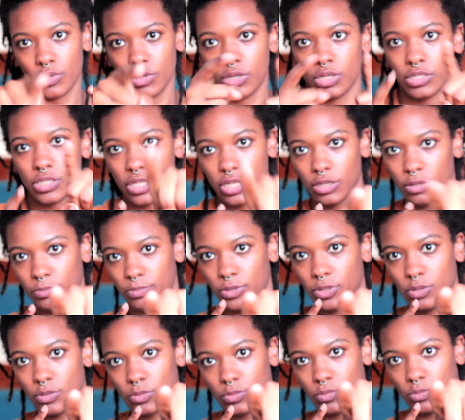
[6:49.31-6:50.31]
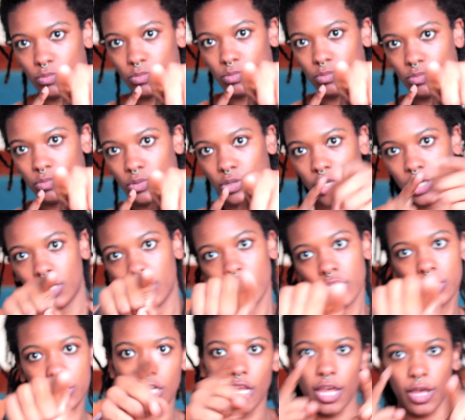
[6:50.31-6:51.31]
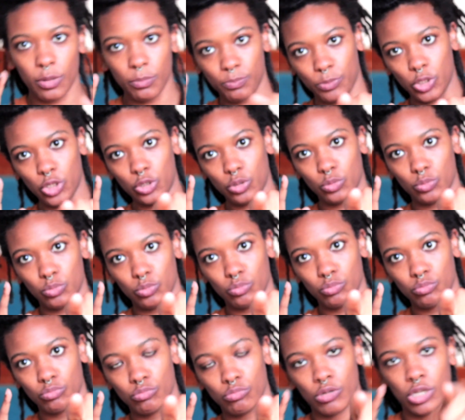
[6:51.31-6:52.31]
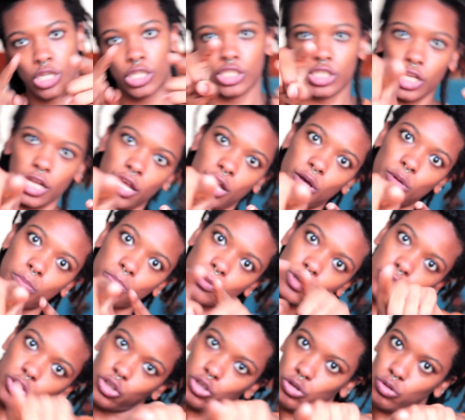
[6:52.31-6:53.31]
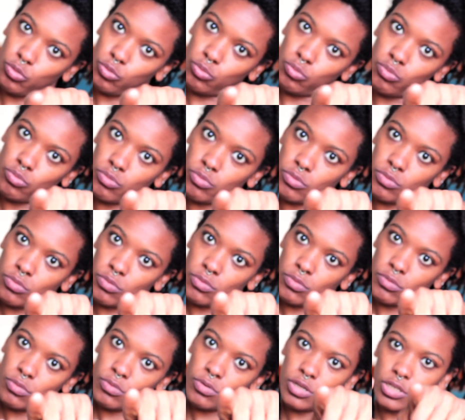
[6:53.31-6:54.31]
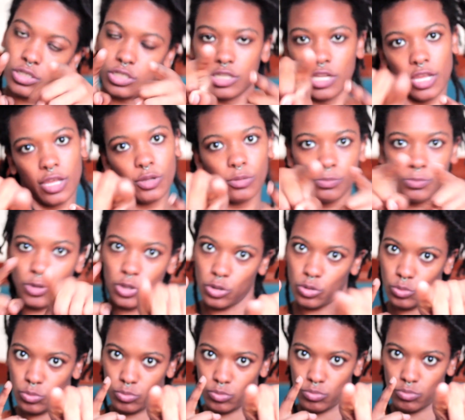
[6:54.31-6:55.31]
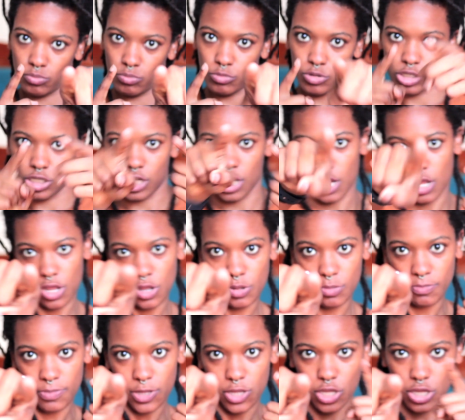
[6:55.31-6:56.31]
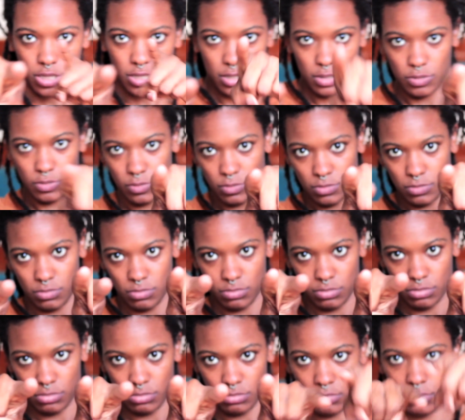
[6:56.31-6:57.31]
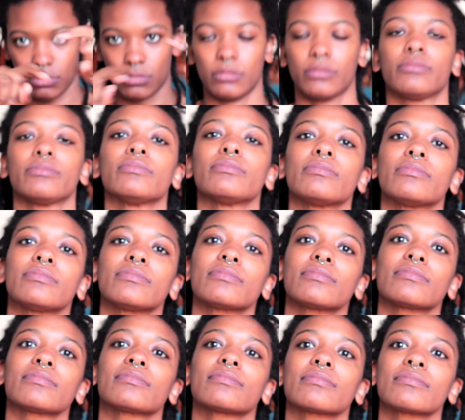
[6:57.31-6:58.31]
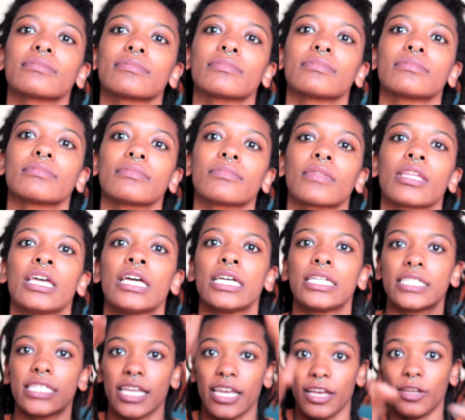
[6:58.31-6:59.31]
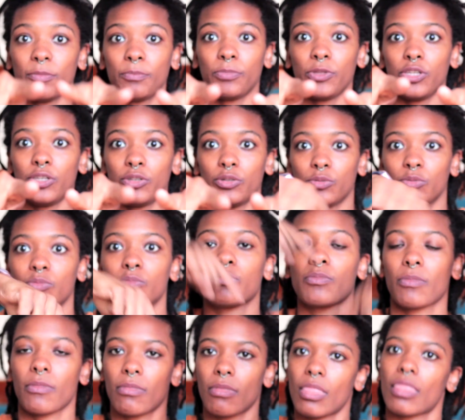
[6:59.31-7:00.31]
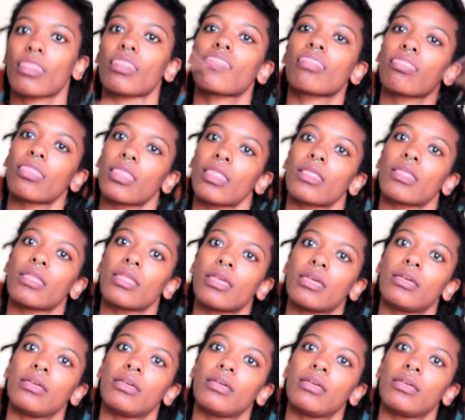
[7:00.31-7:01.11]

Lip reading: very knowledgeable on yoga TuneUp. Give this video a thumbs up if you want to see more content like this. Hit the little subscribe button and hit the bell. If you hate it, give me a thumbs down. Any feedback is